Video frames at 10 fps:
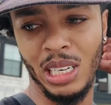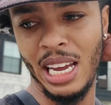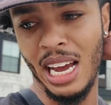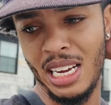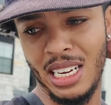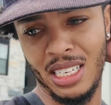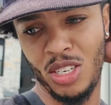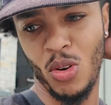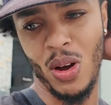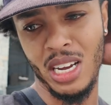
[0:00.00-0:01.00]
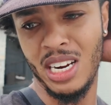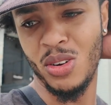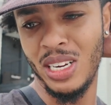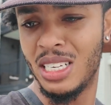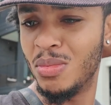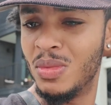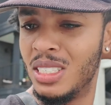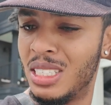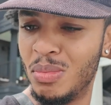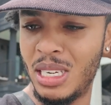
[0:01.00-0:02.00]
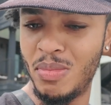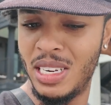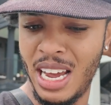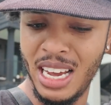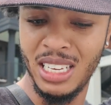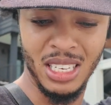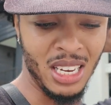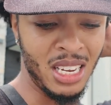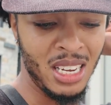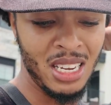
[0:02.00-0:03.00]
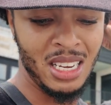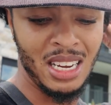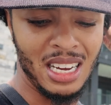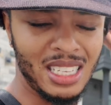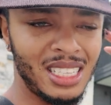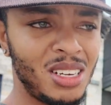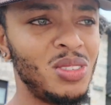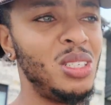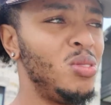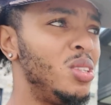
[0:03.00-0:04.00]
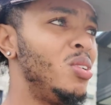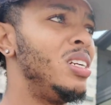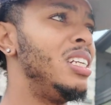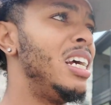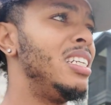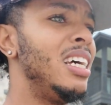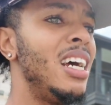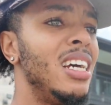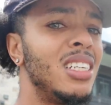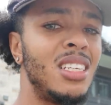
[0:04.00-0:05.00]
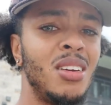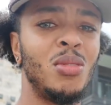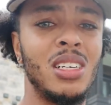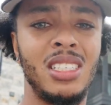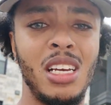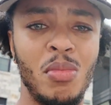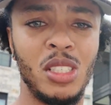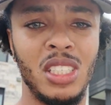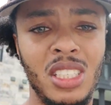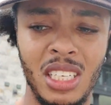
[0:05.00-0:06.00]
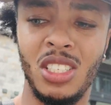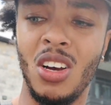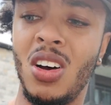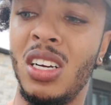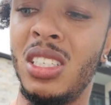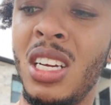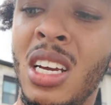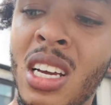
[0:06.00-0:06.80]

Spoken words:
yeah, so I gotta go get some temp tags. I think they only do 30-day tags. We're gonna see how much these things cost.